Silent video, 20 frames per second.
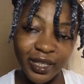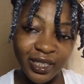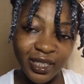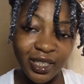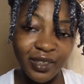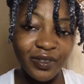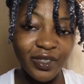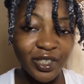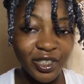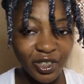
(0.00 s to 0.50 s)

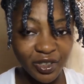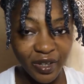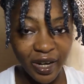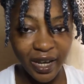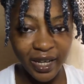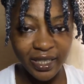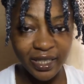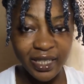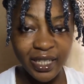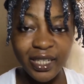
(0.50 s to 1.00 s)
of your
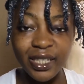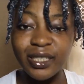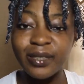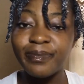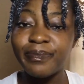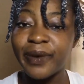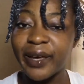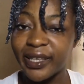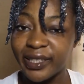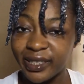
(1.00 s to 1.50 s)
strands, it is
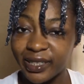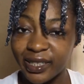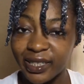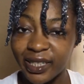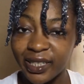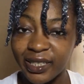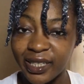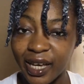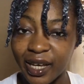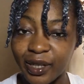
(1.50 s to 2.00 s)
best to
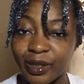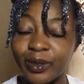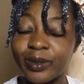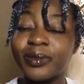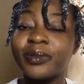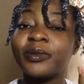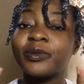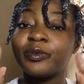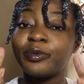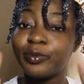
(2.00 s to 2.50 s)

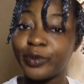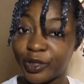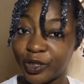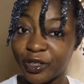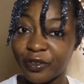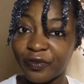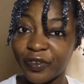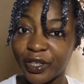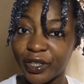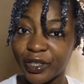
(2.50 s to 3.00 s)
detangle with
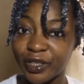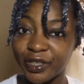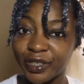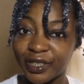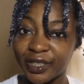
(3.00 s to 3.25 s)
your fingers.